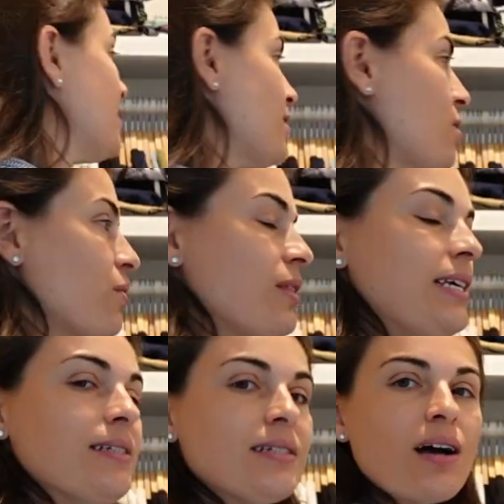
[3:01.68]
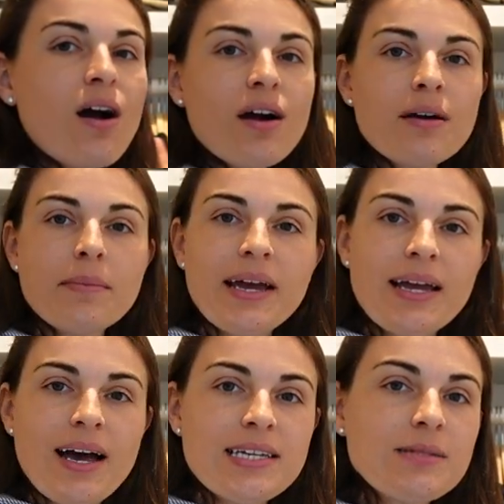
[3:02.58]
So these are my
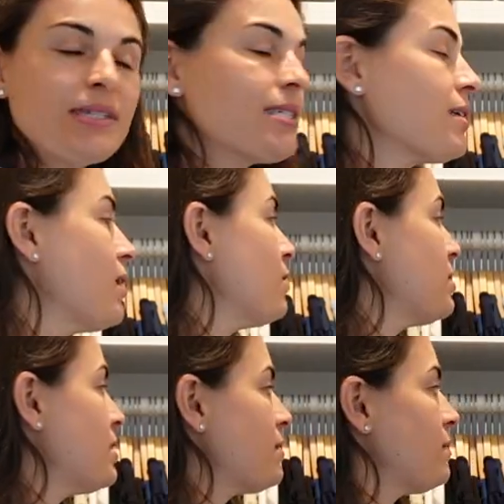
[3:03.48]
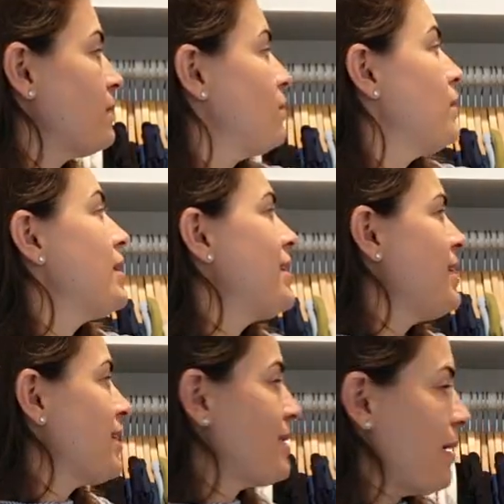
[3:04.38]
husband's clothes with
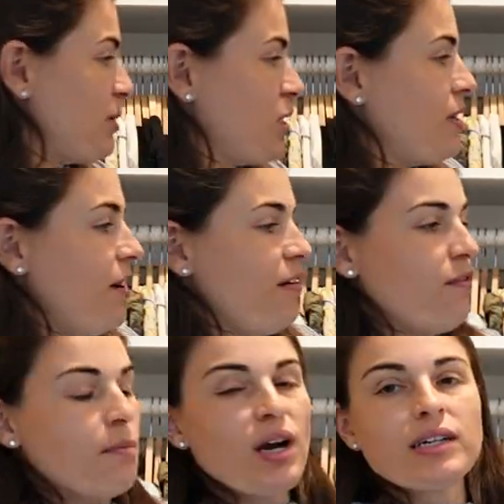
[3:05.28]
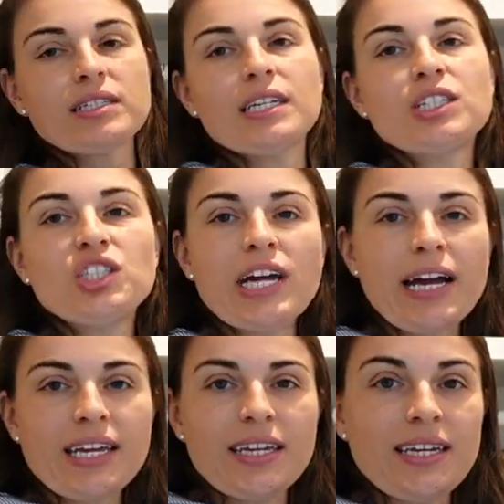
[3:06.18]
the exception of Mark's
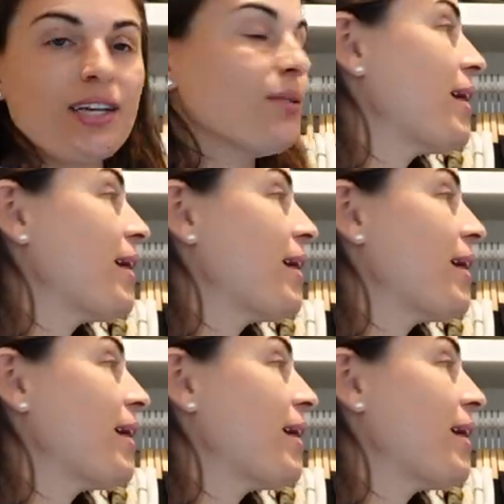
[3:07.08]
jacket here